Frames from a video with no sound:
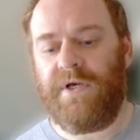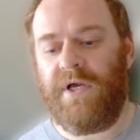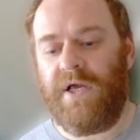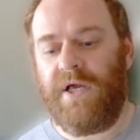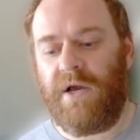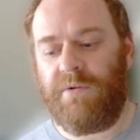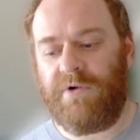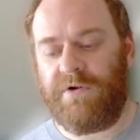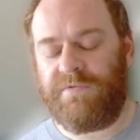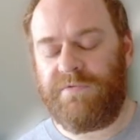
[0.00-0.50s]

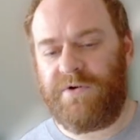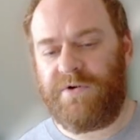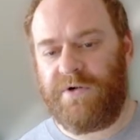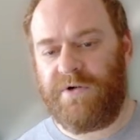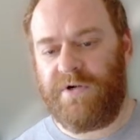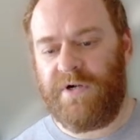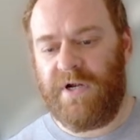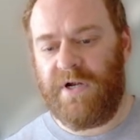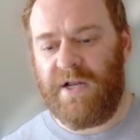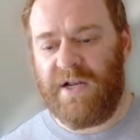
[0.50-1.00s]

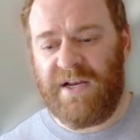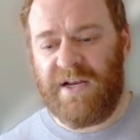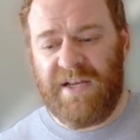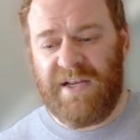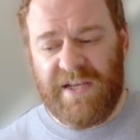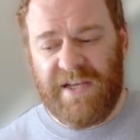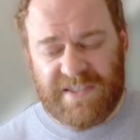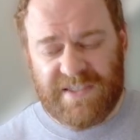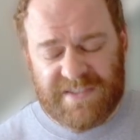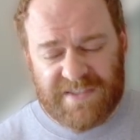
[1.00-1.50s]
However,
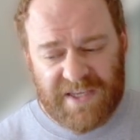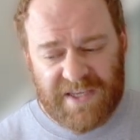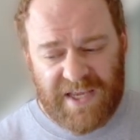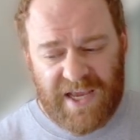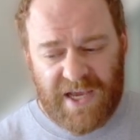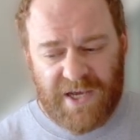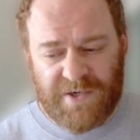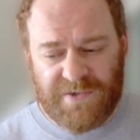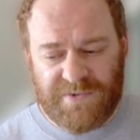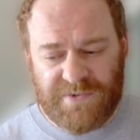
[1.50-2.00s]
guest
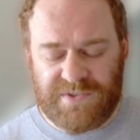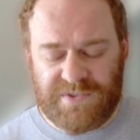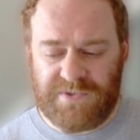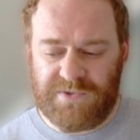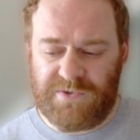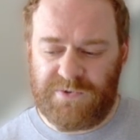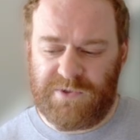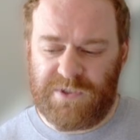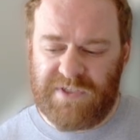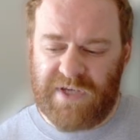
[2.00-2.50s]
accounts
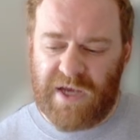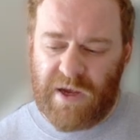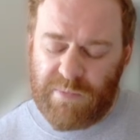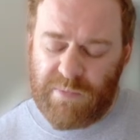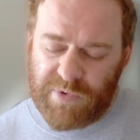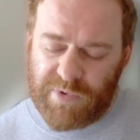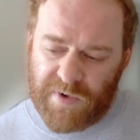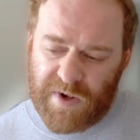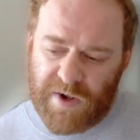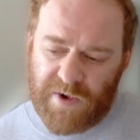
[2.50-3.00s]
or
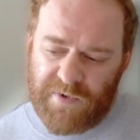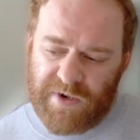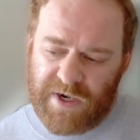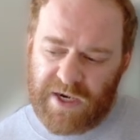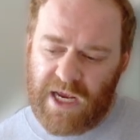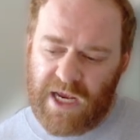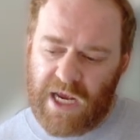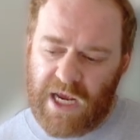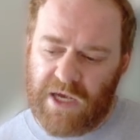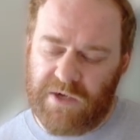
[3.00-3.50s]
temporary
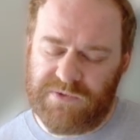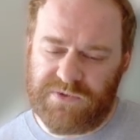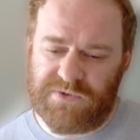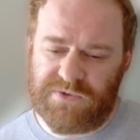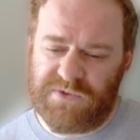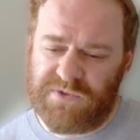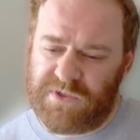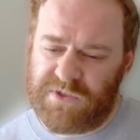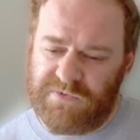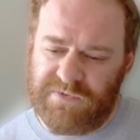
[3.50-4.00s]
accounts or
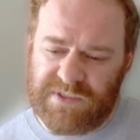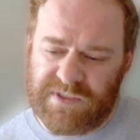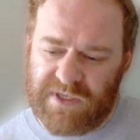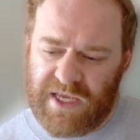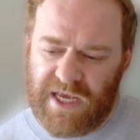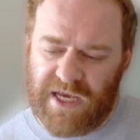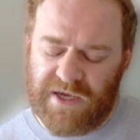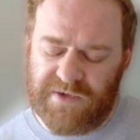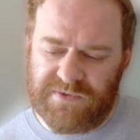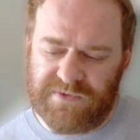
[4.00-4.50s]
service
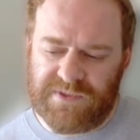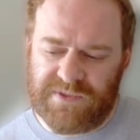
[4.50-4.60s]
accounts,